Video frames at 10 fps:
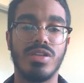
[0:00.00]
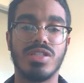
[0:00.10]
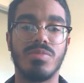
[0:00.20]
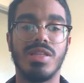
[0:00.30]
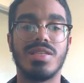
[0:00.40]

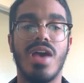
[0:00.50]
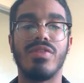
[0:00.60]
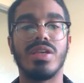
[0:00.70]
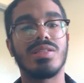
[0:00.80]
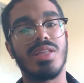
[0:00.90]
just means
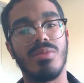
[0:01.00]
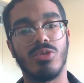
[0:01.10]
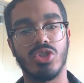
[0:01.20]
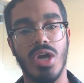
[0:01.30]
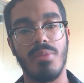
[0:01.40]
having a
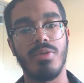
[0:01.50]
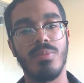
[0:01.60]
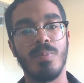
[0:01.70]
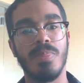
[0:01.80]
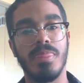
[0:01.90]
stable job,
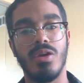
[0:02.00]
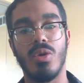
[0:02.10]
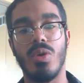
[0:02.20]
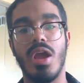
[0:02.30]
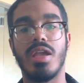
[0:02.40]
you know,
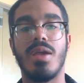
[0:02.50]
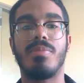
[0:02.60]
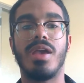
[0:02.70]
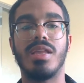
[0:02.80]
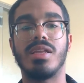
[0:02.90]
where I get
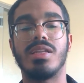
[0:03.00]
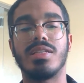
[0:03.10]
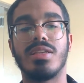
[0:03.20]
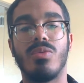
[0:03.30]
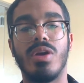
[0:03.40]
paid a decent